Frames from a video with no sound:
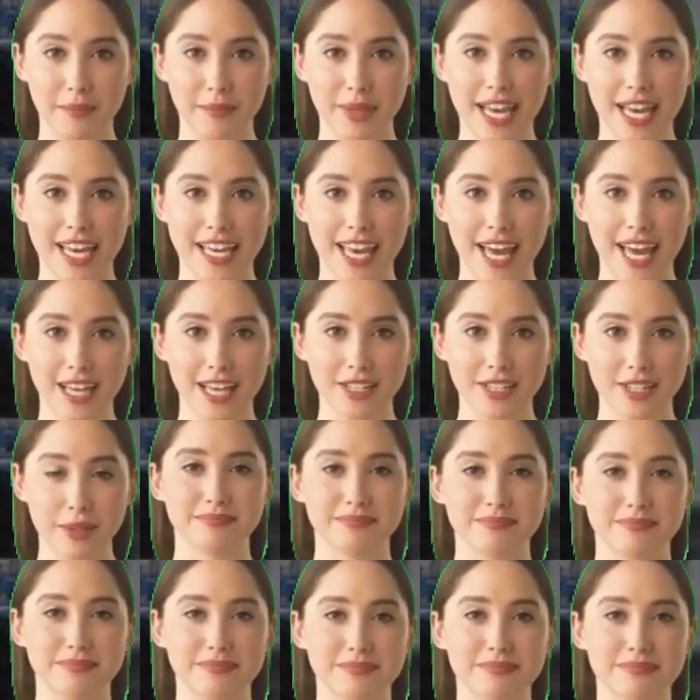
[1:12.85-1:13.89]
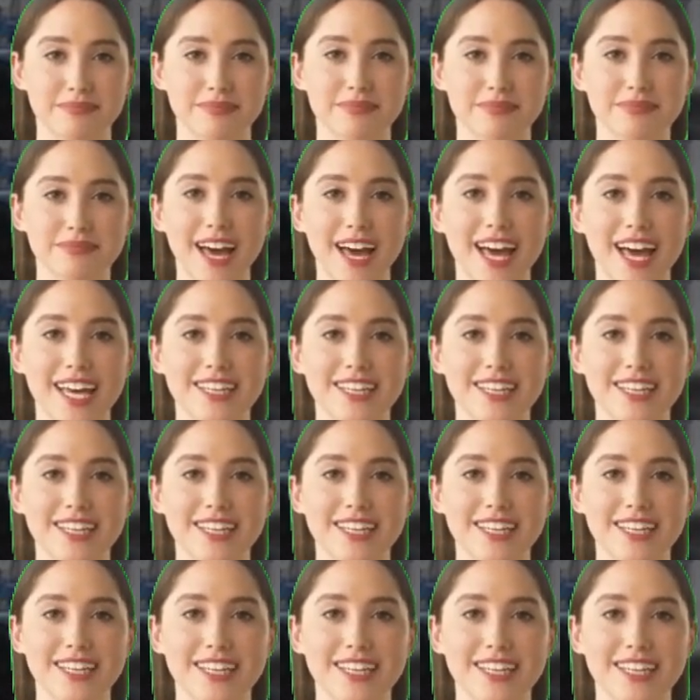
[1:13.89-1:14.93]
We have stayed many times in this band
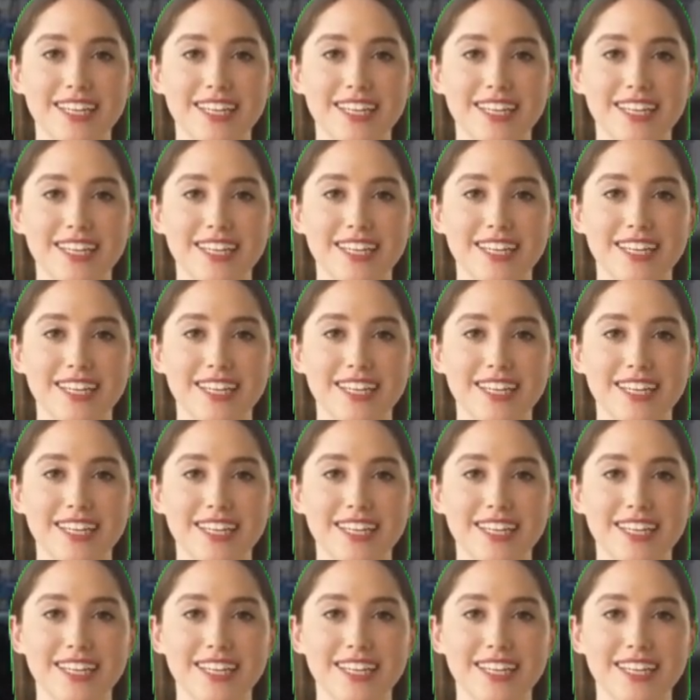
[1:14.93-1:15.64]
and we like.